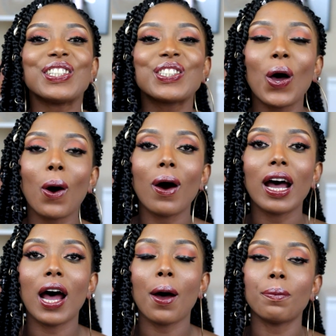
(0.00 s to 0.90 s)
so
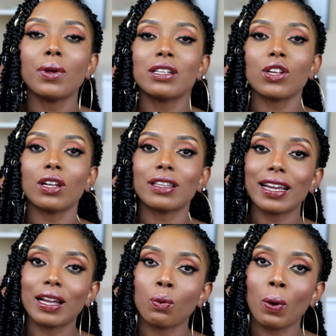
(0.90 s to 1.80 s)
it's going to
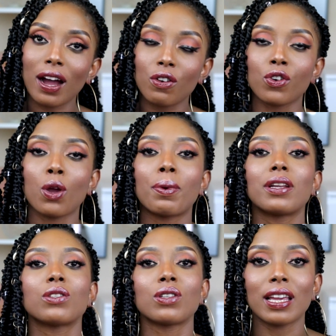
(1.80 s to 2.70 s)
take a while for your
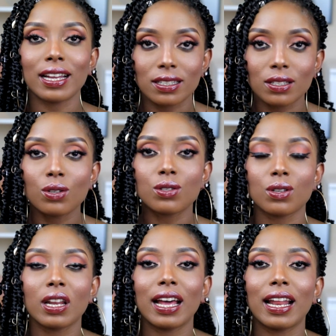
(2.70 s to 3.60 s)
body to get used
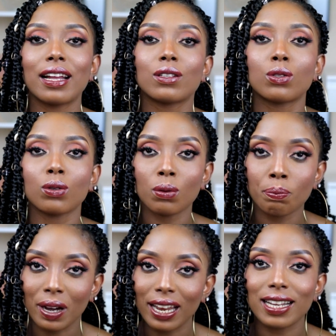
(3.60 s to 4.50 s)
to that and to
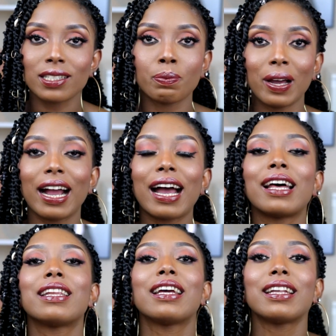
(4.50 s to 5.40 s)
balance back,
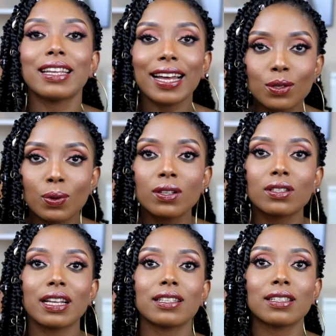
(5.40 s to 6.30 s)
and then that's when you
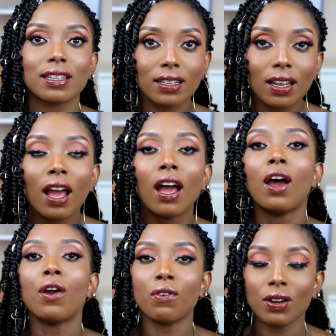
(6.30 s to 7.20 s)
start seeing
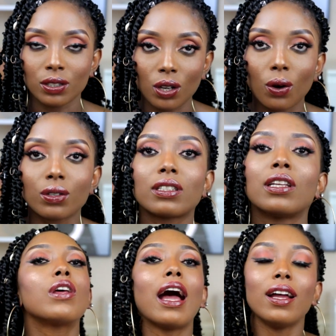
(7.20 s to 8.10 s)
results.
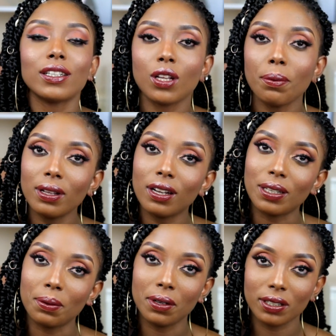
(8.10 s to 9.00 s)
Something else
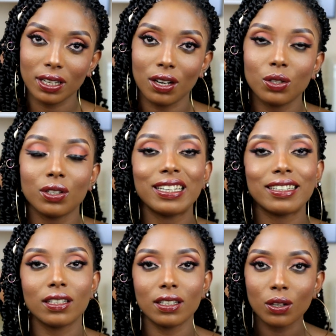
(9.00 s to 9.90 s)
I'm going to tell you,
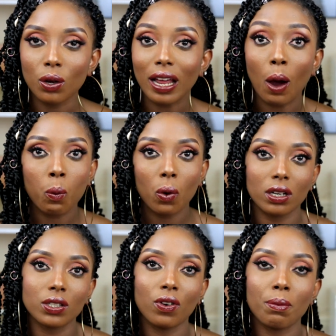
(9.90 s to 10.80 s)
that
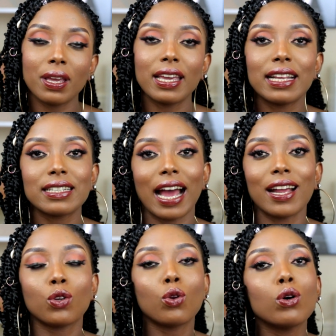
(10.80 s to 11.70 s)
works for me is
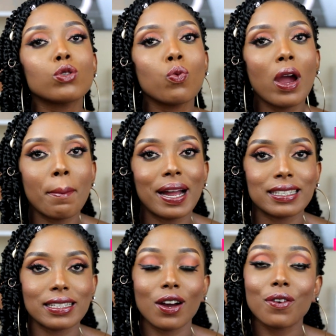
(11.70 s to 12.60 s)
I don't weigh
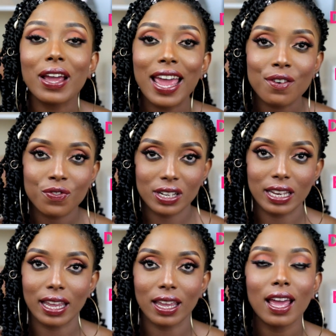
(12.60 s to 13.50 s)
myself every
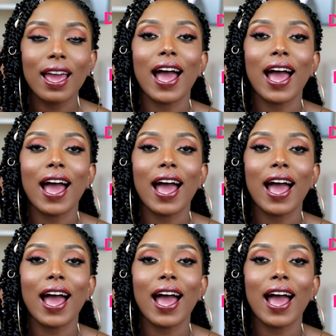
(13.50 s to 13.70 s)
day.